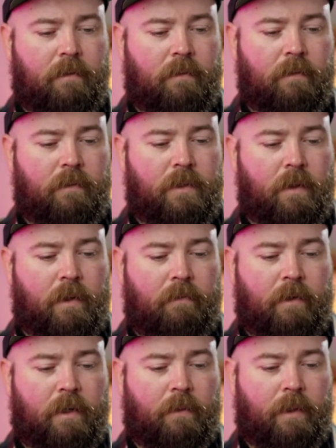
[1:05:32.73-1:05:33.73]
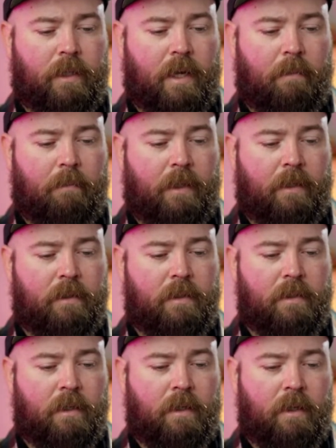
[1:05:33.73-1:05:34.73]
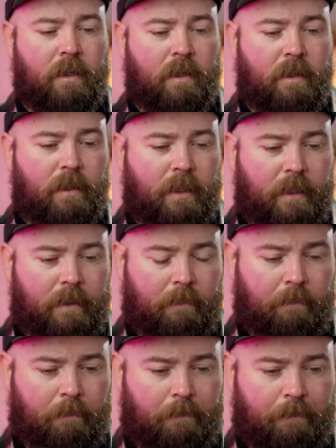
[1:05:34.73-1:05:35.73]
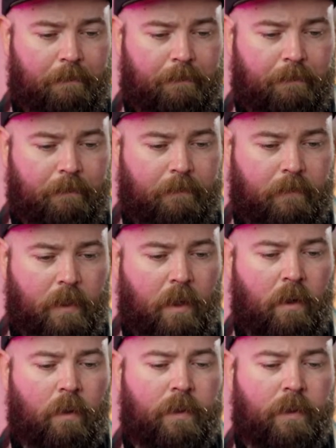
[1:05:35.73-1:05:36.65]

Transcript: don't even know what that means. Oh,